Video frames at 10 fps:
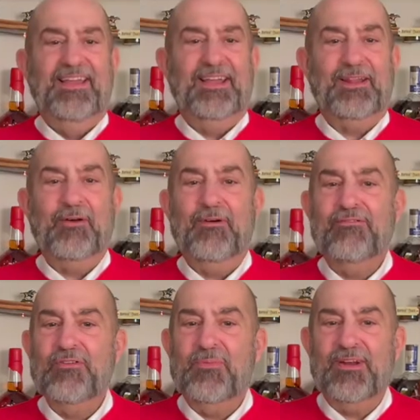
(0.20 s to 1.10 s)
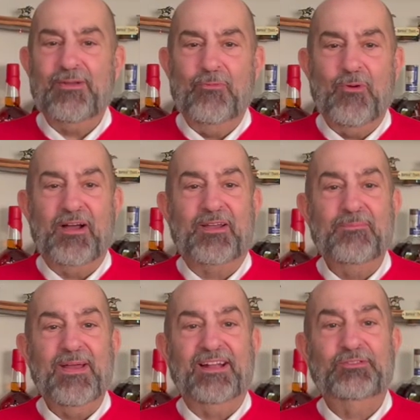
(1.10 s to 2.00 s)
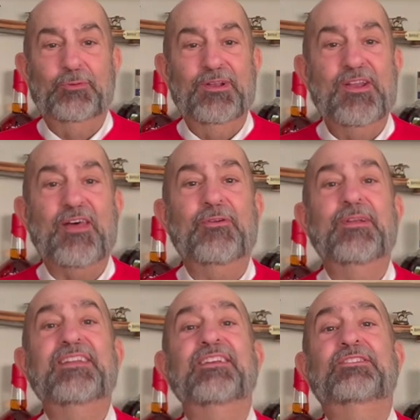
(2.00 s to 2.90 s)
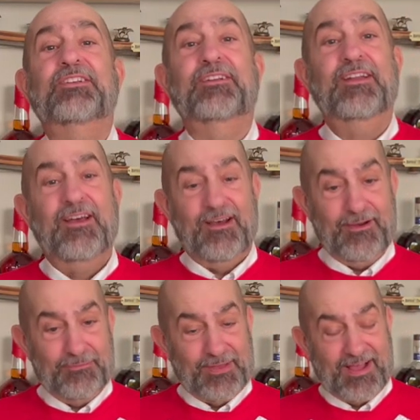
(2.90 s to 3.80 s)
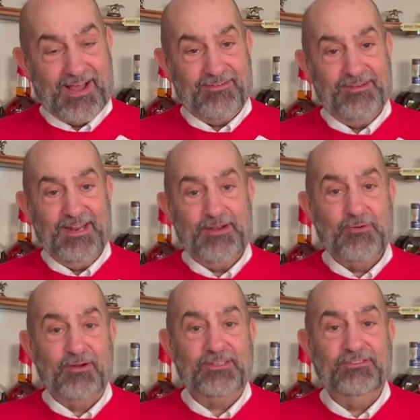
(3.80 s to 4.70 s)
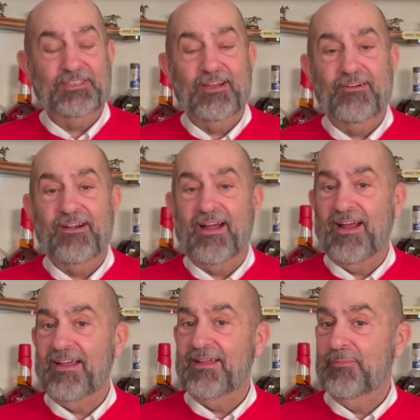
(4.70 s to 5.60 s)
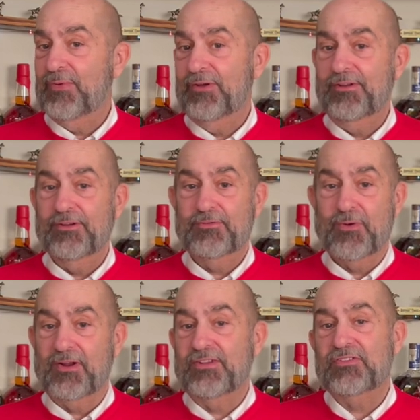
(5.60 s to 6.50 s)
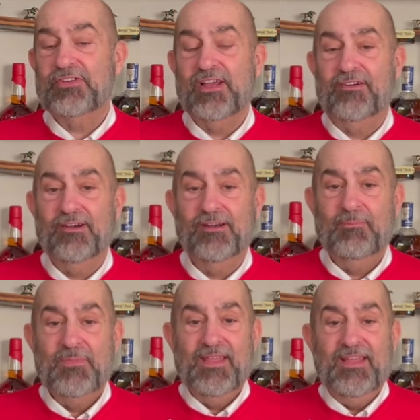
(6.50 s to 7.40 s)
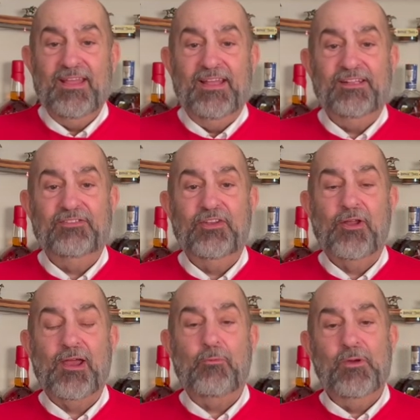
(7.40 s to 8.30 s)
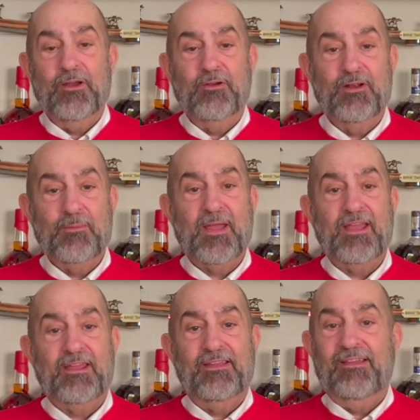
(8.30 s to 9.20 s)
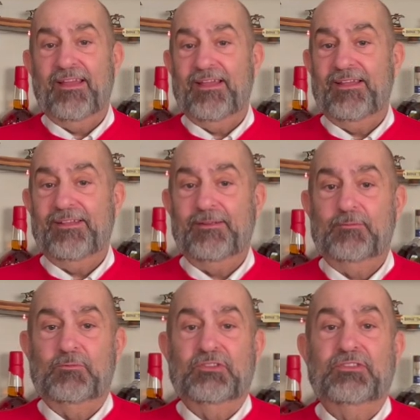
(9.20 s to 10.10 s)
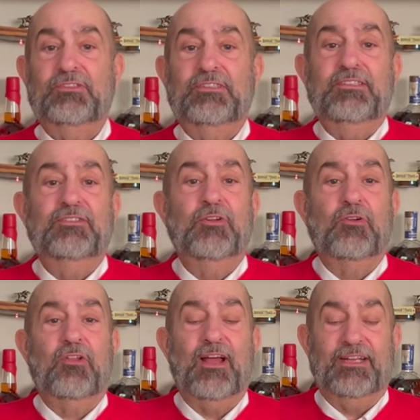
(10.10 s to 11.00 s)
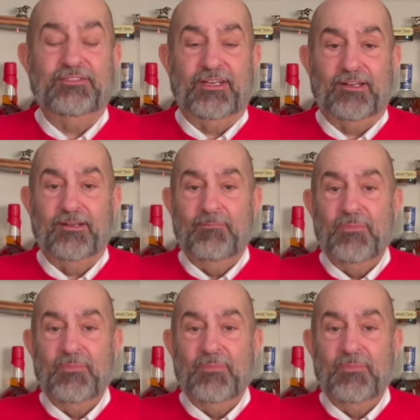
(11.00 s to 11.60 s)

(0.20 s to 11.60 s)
Hello everybody, welcome back to another edition of the Holiday Drunken Sailor. I am Bill, your Drunken Sailor, and tonight we are going to make a seasonal classic.